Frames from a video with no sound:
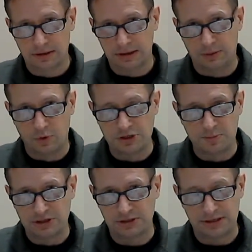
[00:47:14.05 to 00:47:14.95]
And what's
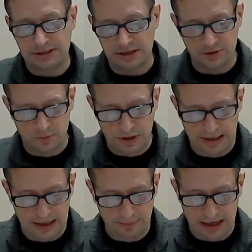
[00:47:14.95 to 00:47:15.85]
mission essential one
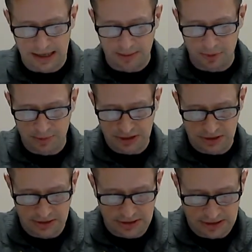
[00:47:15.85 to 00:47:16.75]
day might not be
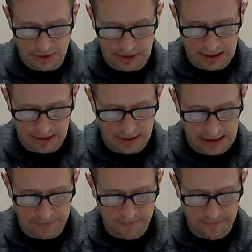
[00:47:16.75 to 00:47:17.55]
mission essential the other day.